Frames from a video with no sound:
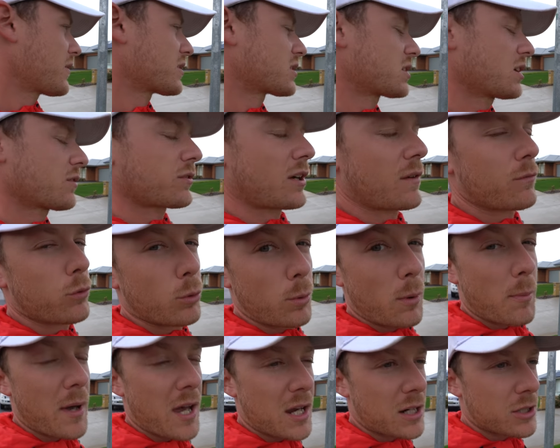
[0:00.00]
and the TifTuf will
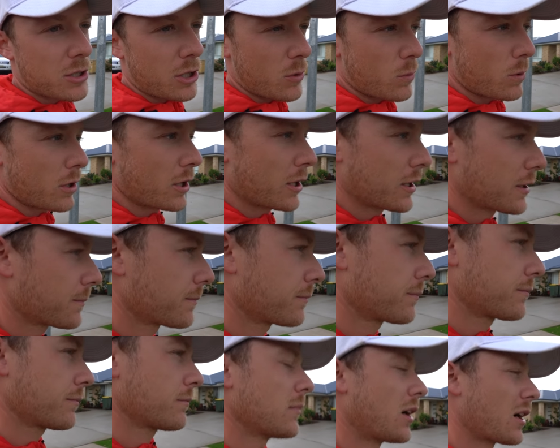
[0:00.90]
be back don't worry
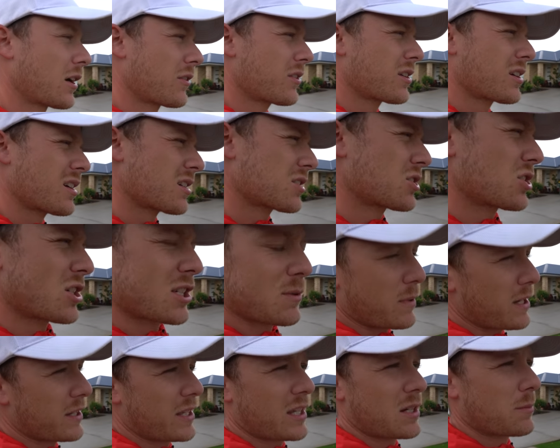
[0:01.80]
I don't think I actually
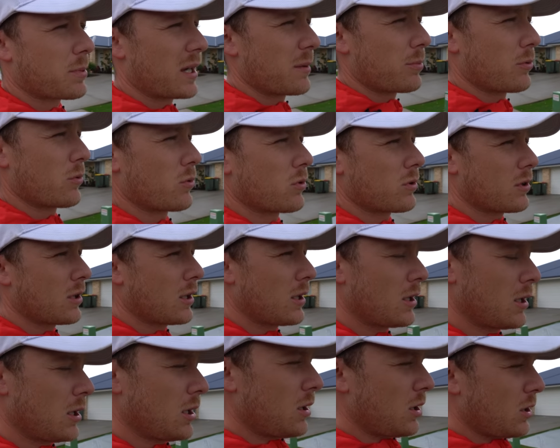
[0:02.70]
explained that to people
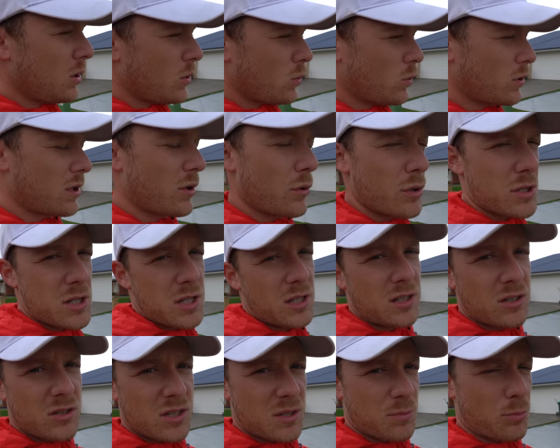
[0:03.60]
when I
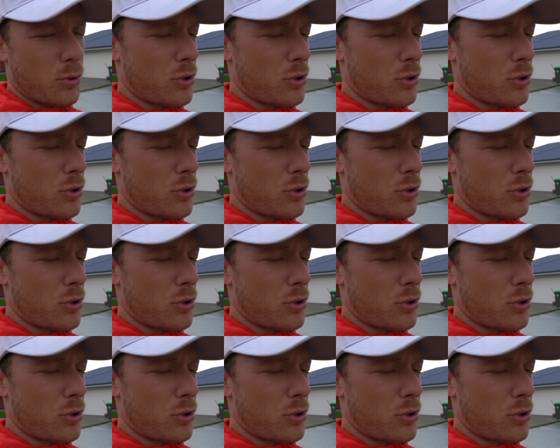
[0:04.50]
originally did this